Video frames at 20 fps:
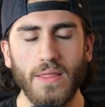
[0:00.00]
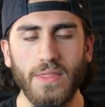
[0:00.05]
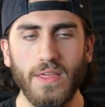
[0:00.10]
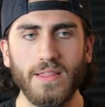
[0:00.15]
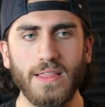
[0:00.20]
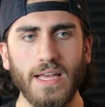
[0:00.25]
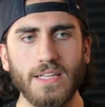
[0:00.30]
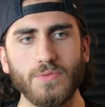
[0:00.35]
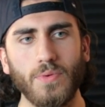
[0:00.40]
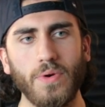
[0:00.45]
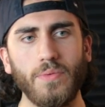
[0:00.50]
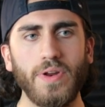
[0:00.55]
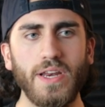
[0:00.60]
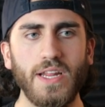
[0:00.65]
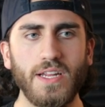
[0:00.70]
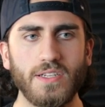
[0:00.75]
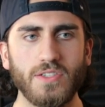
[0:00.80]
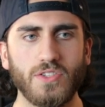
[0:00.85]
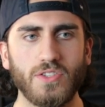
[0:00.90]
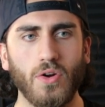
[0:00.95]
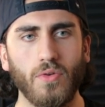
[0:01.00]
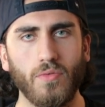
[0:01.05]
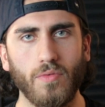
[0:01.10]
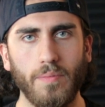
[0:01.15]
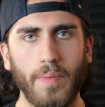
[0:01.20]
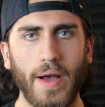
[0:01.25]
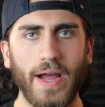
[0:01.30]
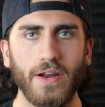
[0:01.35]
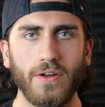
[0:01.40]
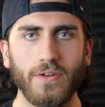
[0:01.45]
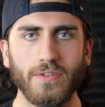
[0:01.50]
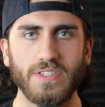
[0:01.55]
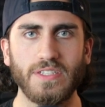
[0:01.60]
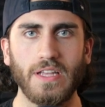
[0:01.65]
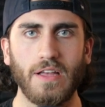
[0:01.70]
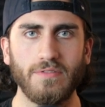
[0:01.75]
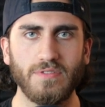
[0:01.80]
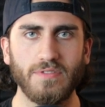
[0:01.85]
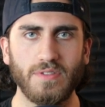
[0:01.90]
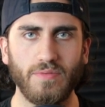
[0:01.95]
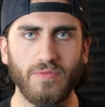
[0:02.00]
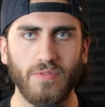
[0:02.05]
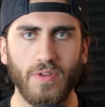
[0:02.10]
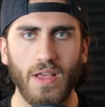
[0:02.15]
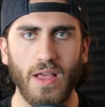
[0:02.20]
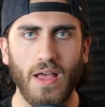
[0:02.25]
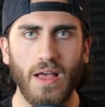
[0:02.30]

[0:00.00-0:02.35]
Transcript: I think that's when we need to start reminding ourselves of,